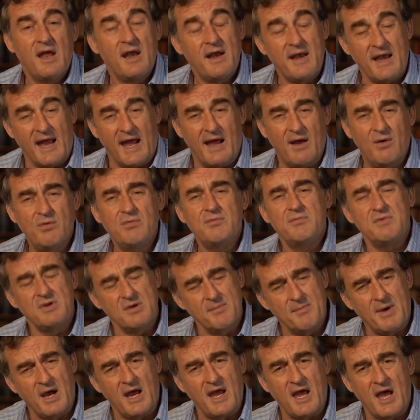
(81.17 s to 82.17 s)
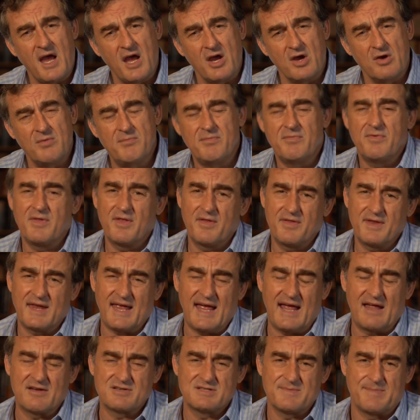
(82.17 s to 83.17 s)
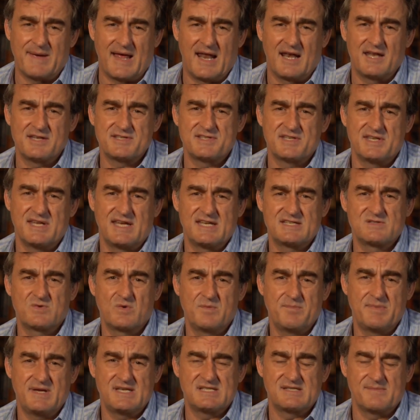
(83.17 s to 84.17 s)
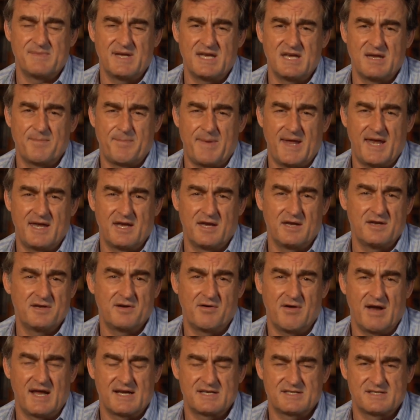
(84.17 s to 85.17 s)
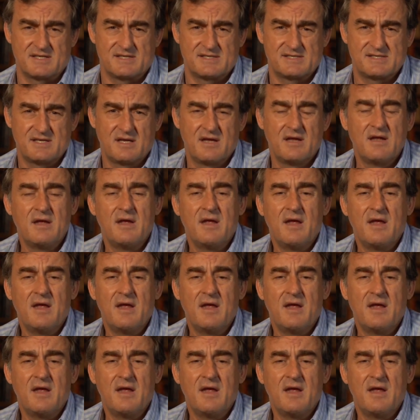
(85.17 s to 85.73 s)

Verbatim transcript: Now, you might hope that the counterbalance to this would be some independent directors.